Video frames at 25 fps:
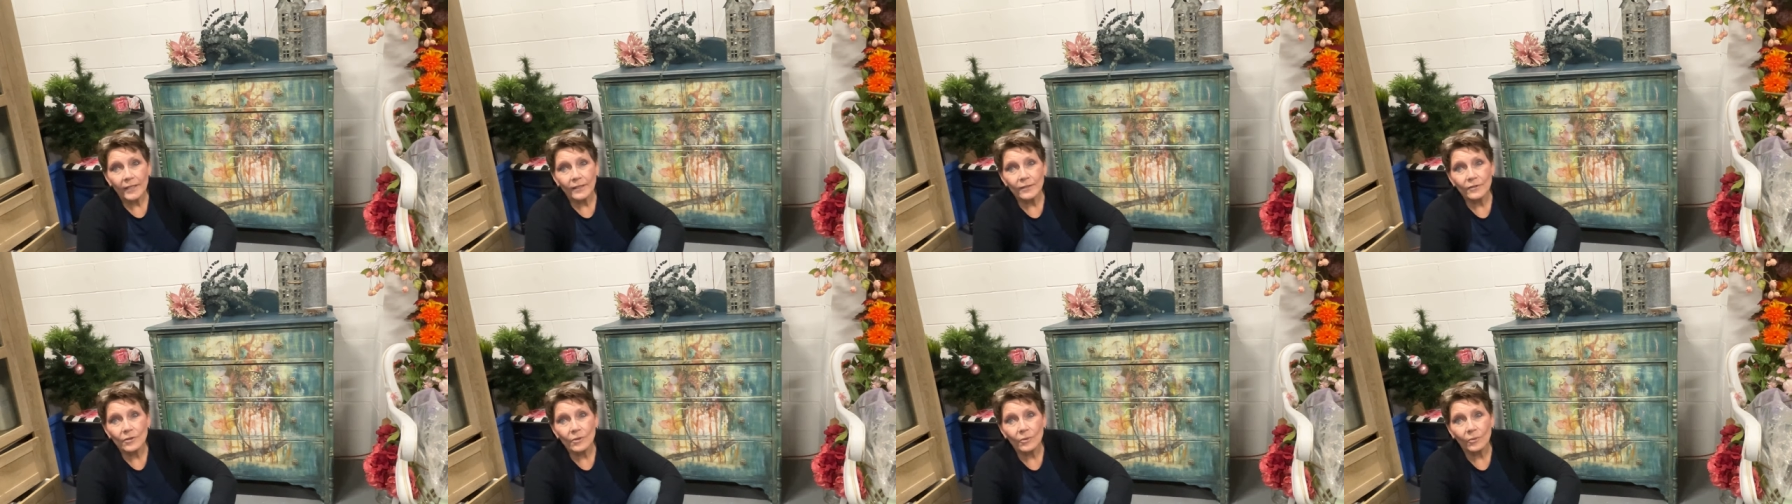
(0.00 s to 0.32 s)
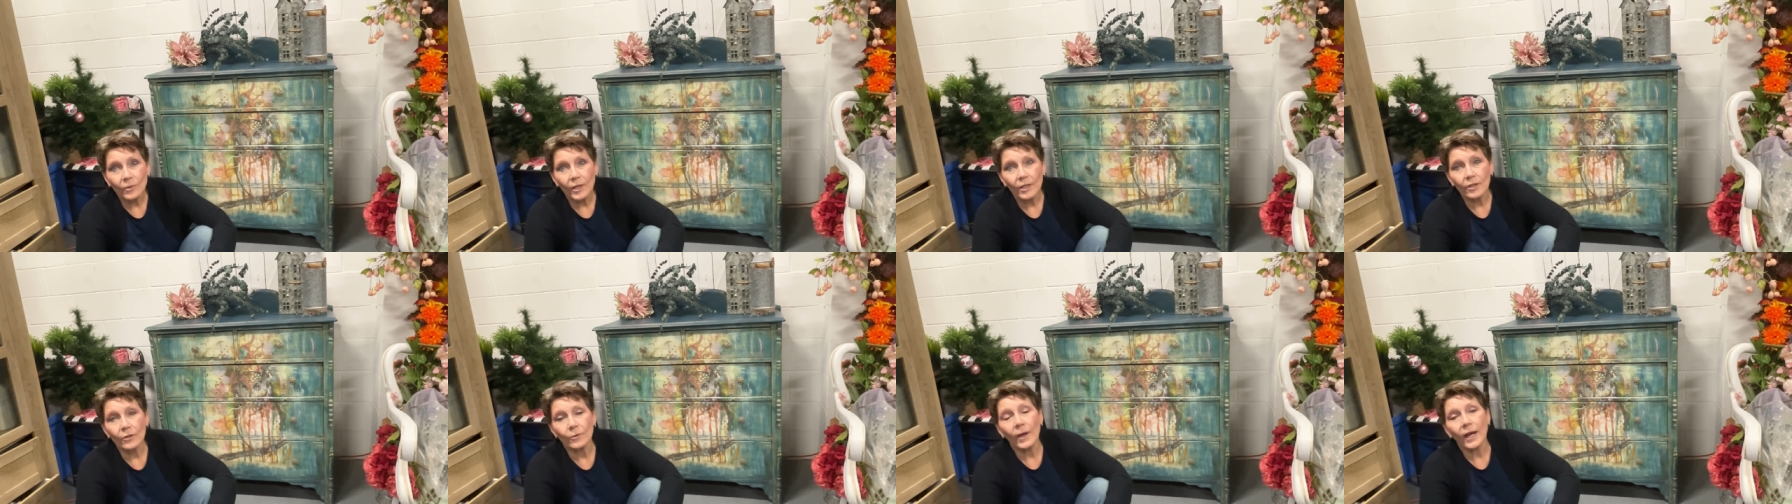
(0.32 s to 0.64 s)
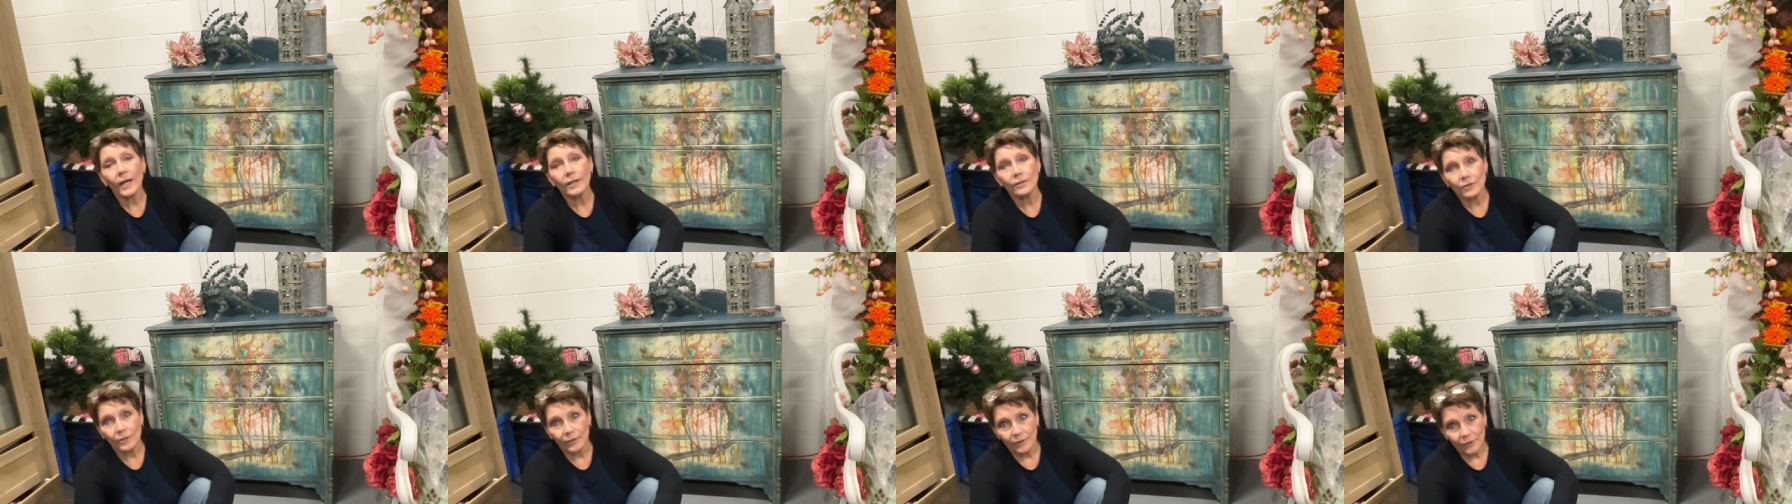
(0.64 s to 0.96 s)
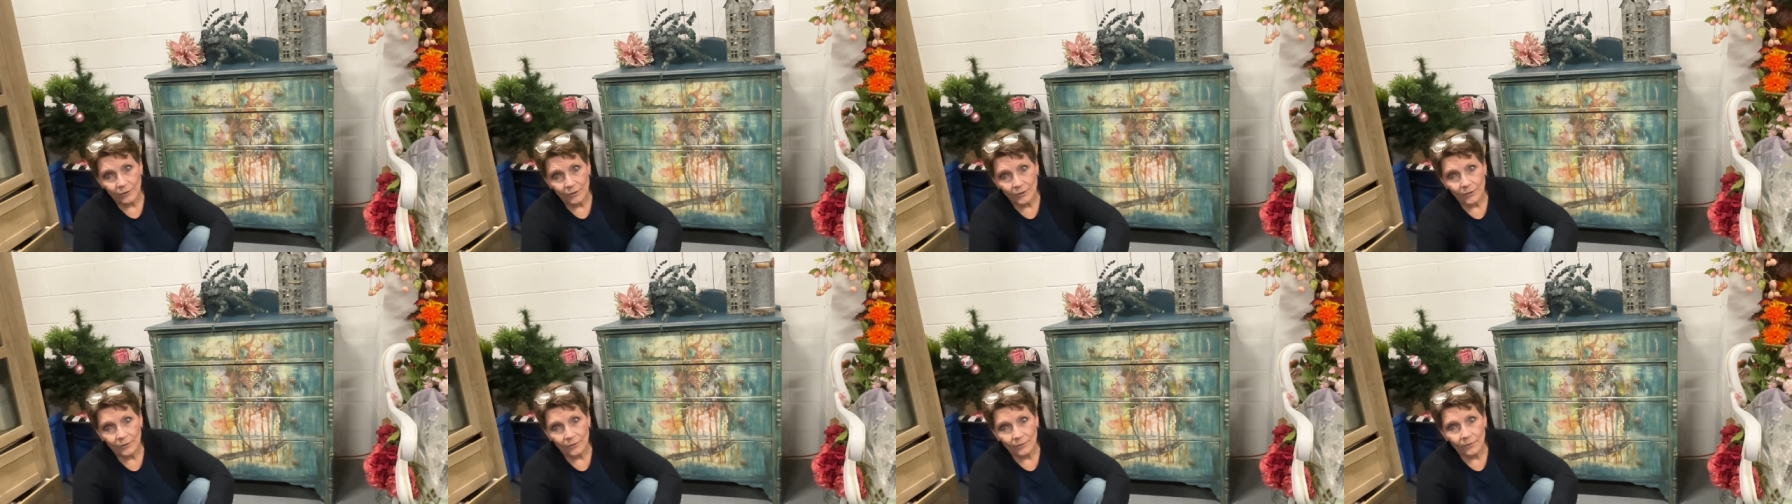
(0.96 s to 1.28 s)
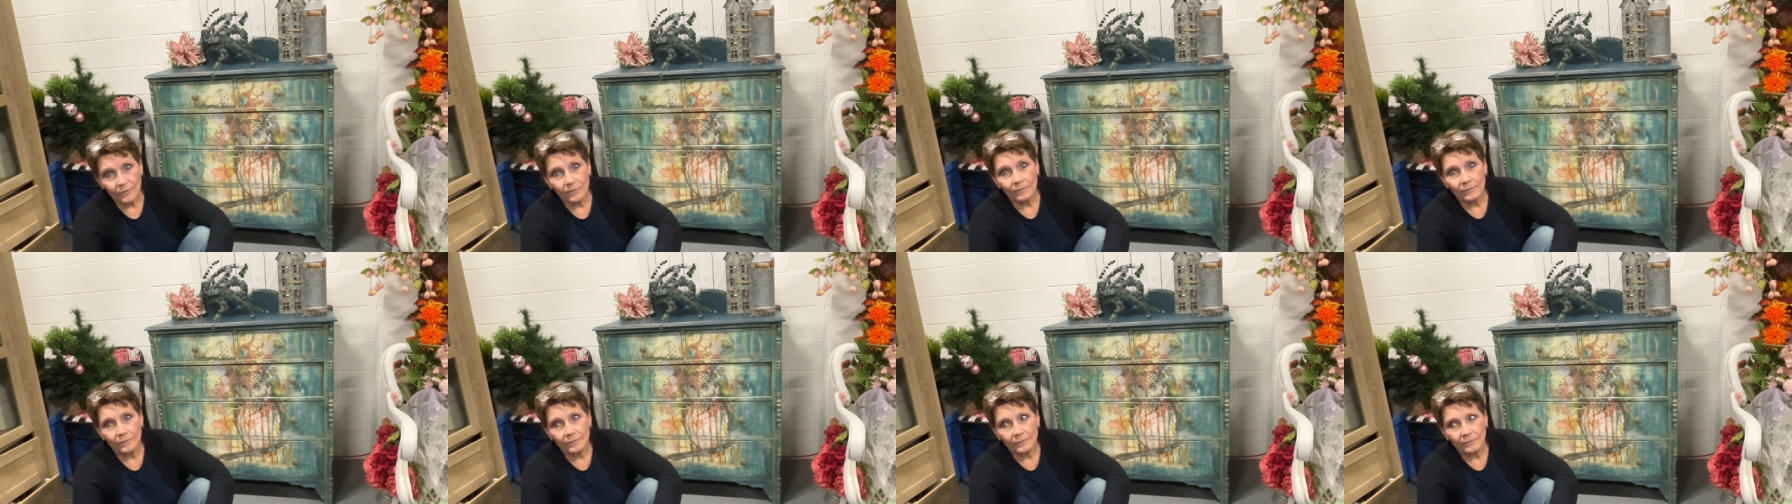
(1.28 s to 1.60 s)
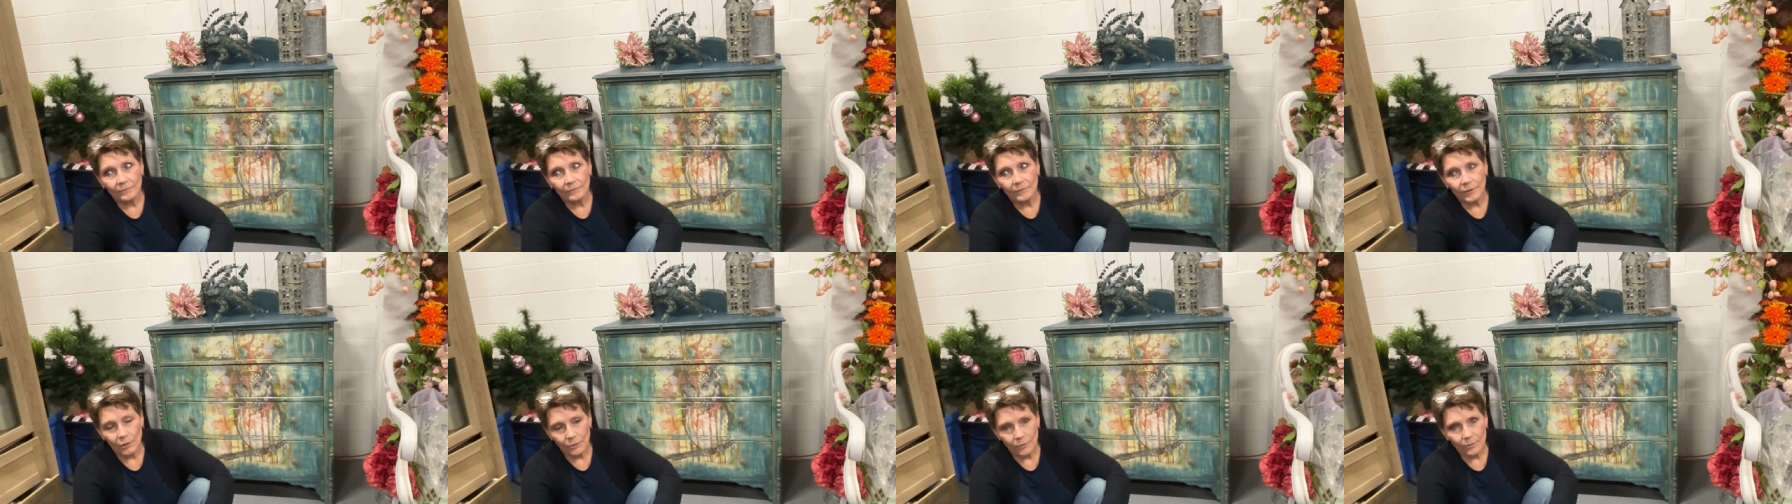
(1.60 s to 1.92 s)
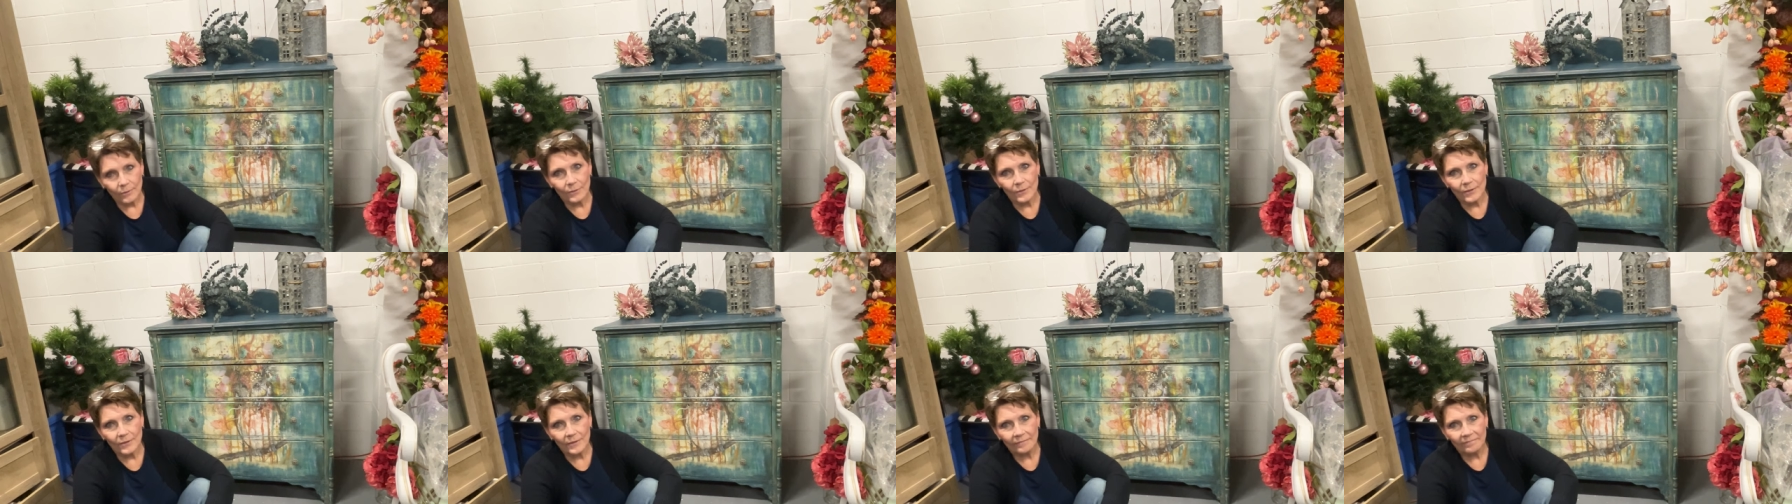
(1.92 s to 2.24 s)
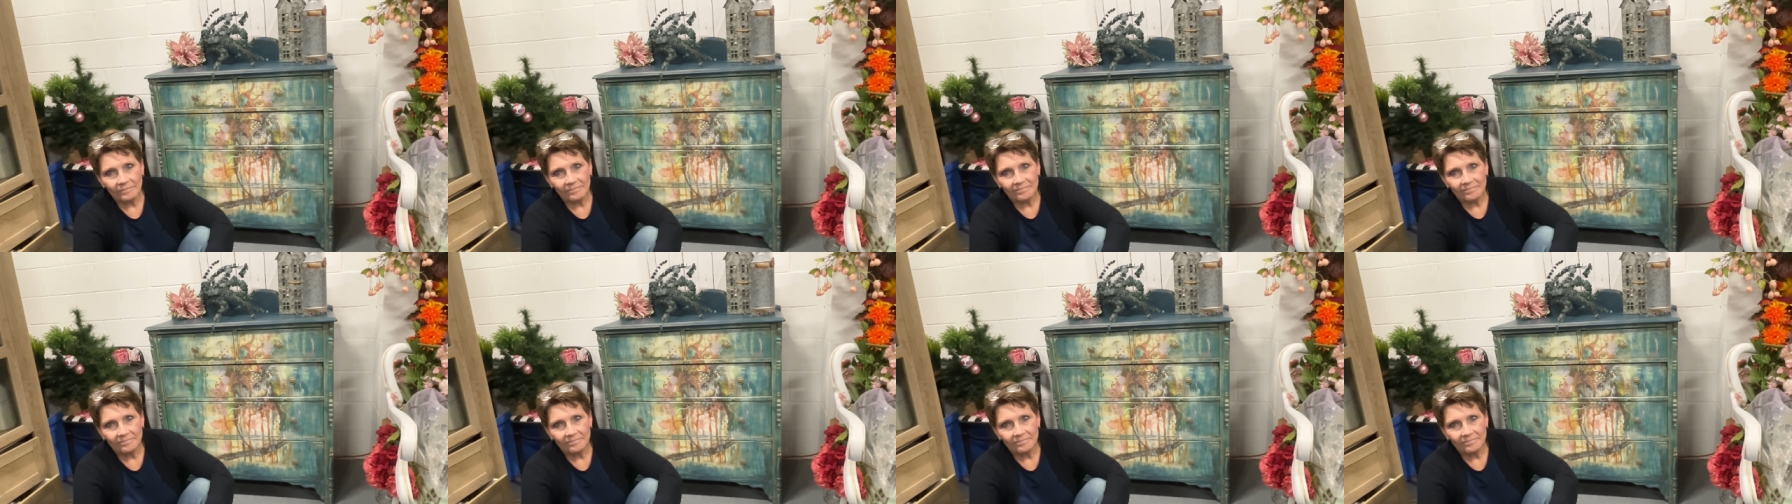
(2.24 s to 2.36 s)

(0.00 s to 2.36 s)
into what you actually do use?